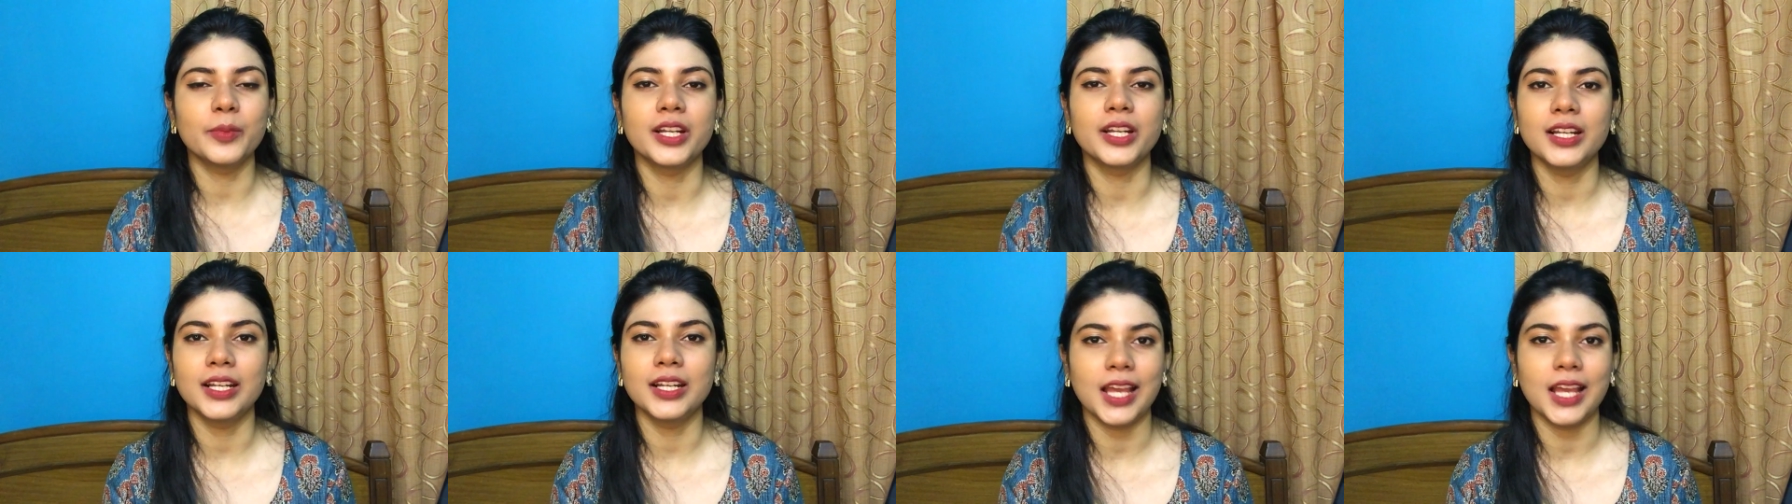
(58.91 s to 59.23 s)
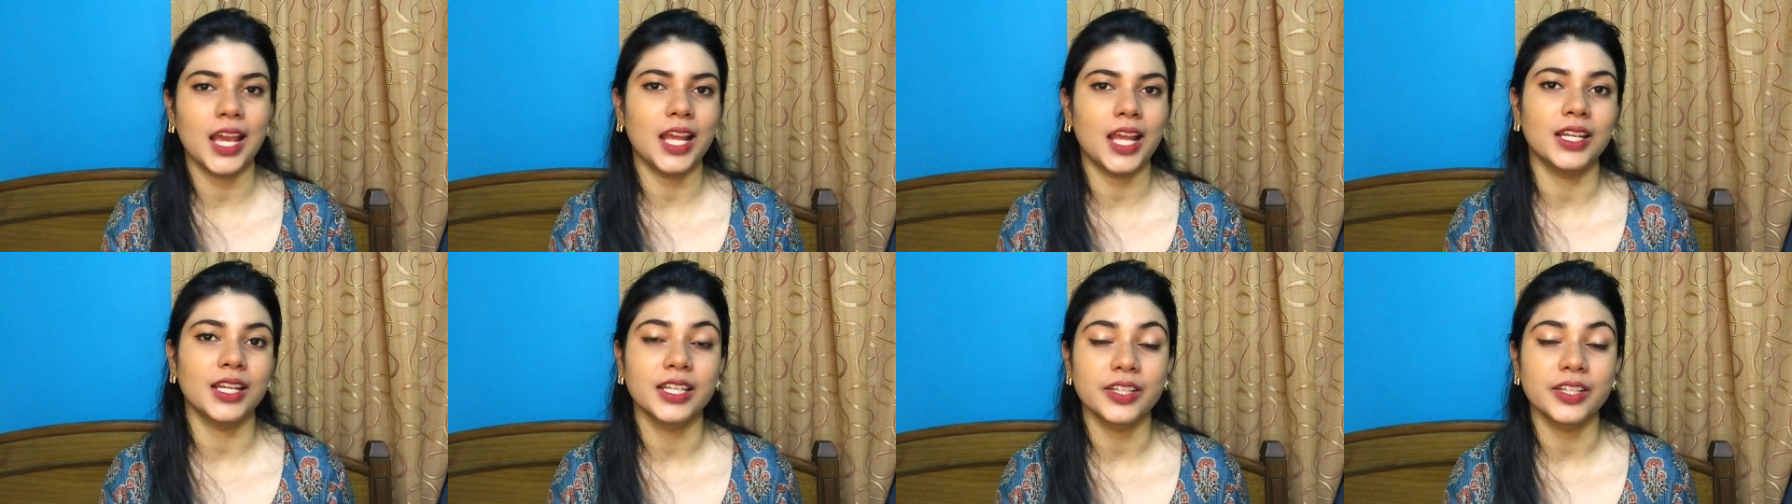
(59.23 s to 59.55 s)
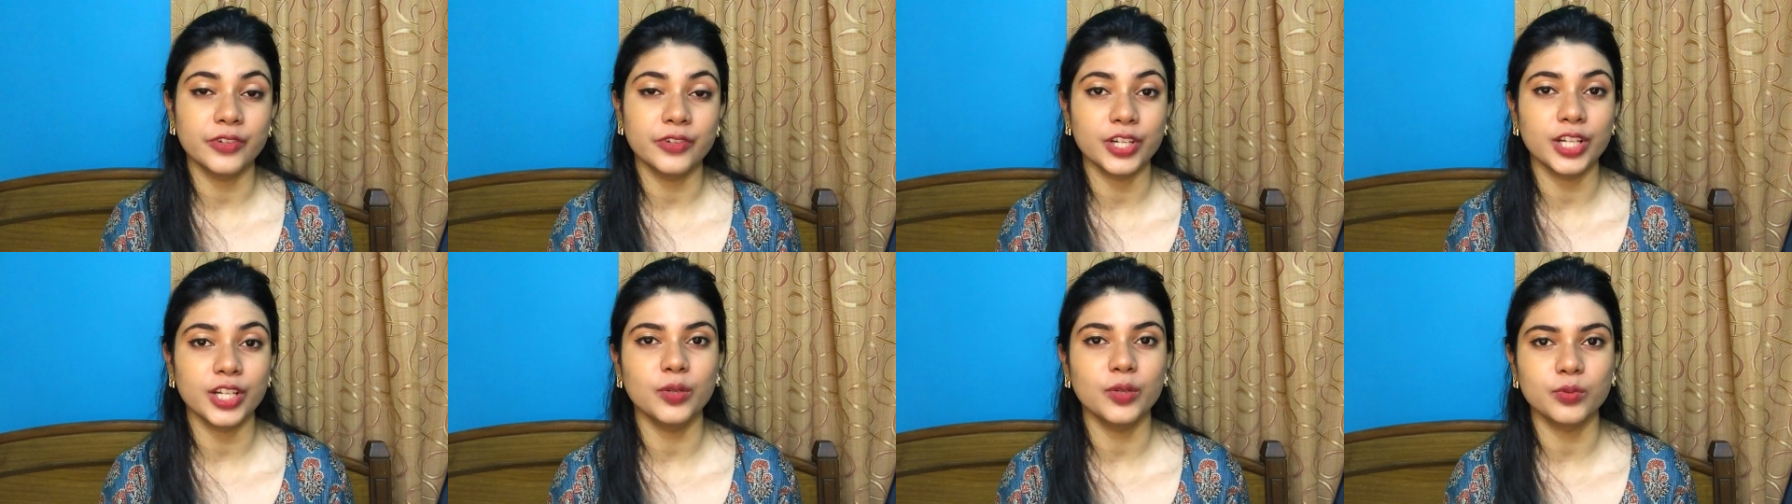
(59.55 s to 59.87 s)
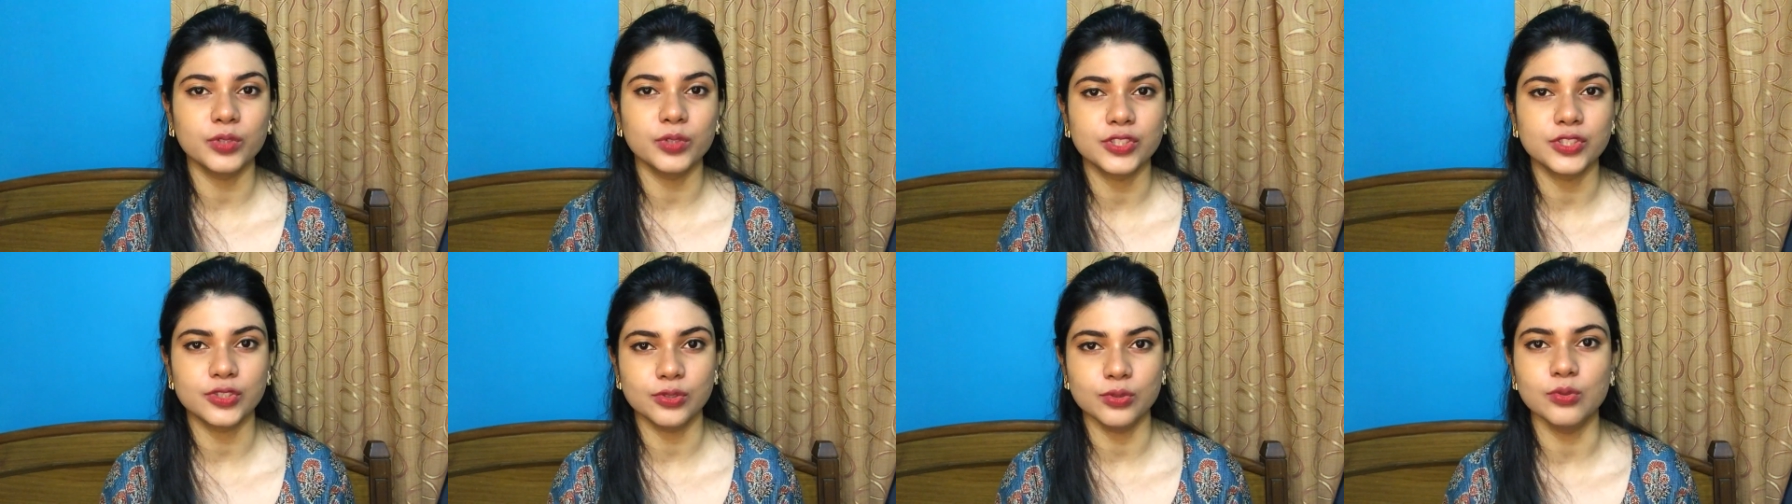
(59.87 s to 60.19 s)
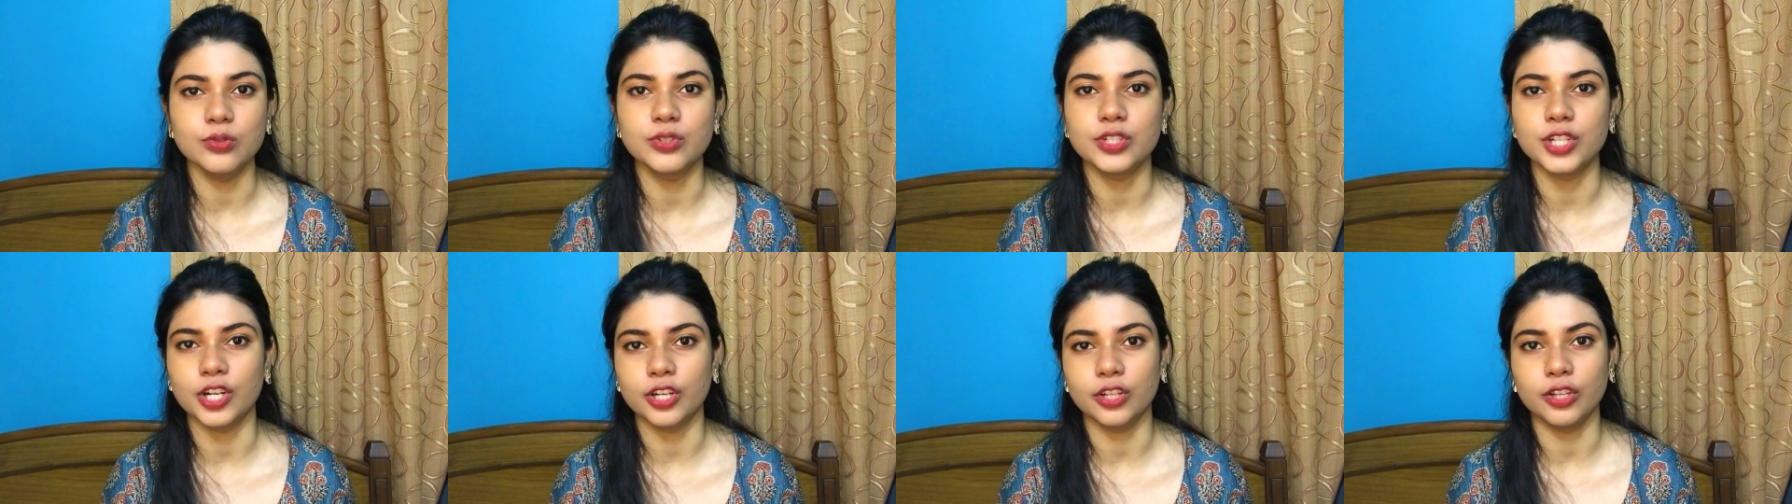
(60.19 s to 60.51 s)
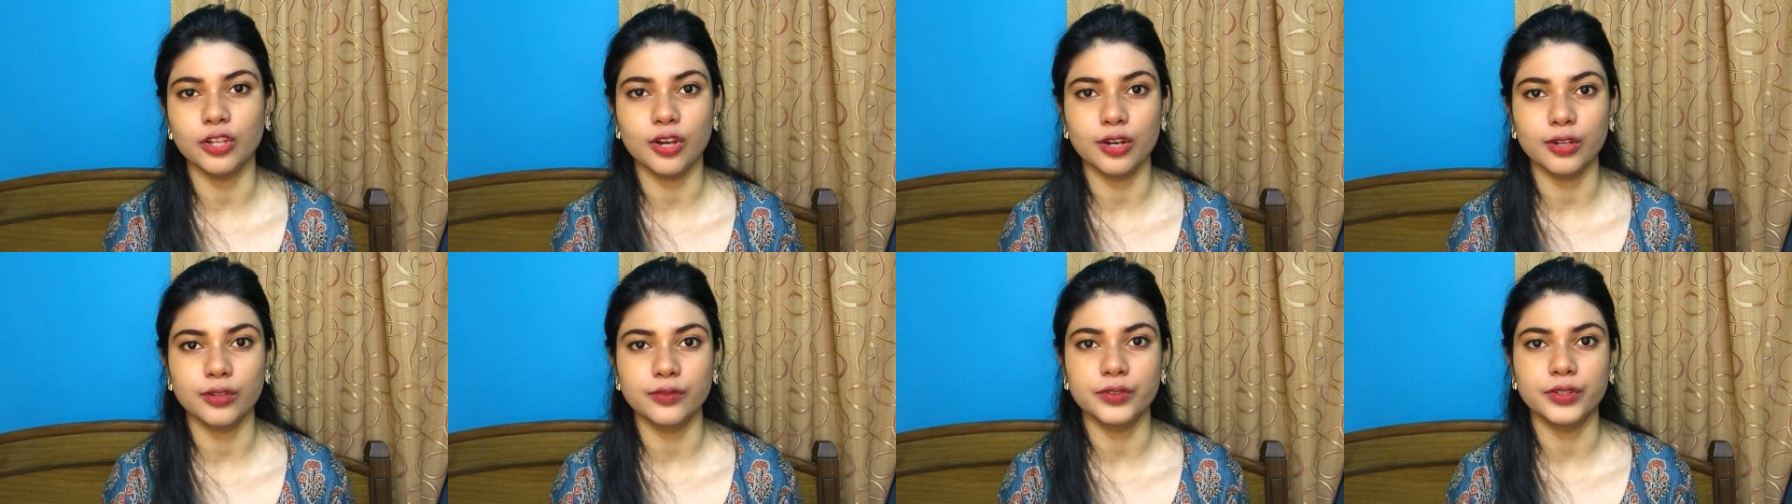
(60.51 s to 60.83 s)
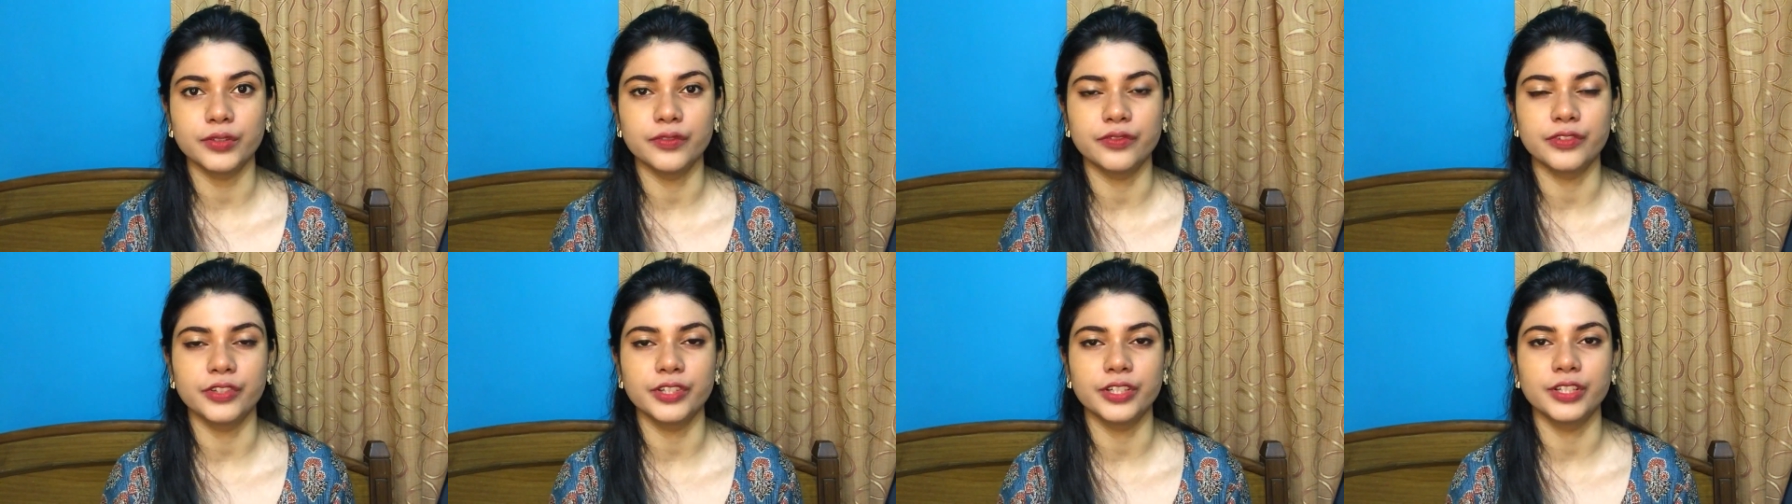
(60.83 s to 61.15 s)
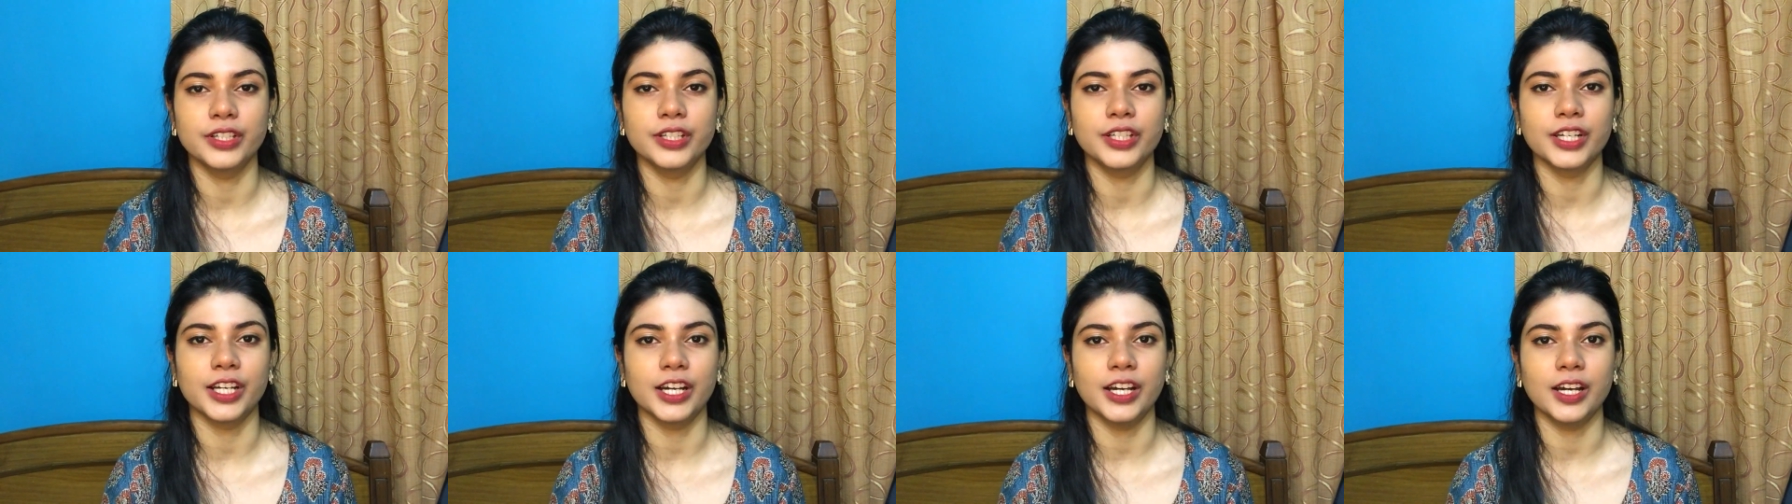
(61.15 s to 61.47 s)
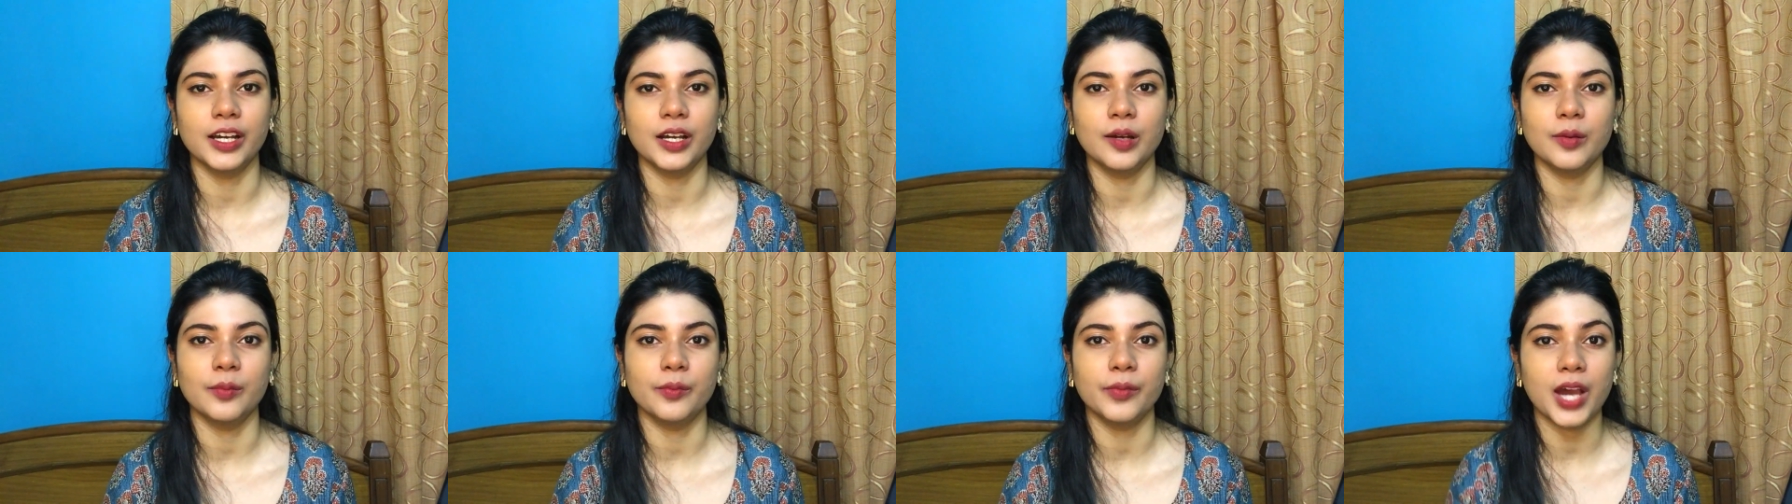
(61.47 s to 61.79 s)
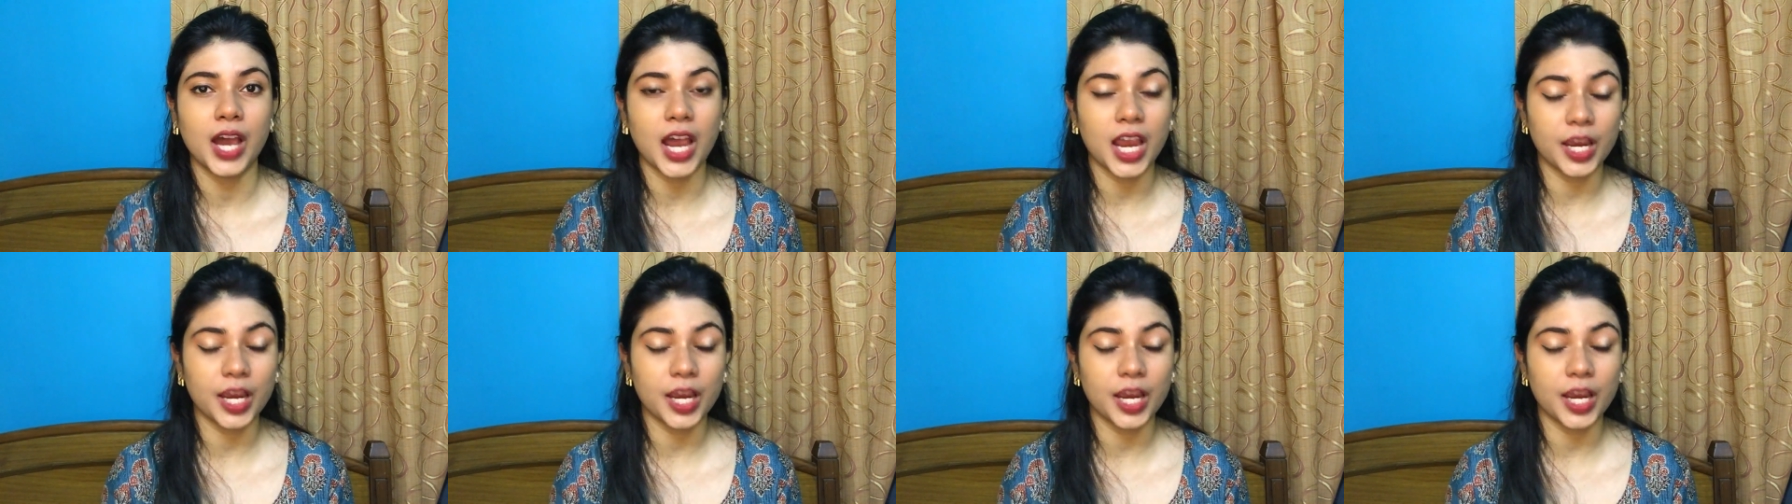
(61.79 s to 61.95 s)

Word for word: middle and really would suit a lot of different um,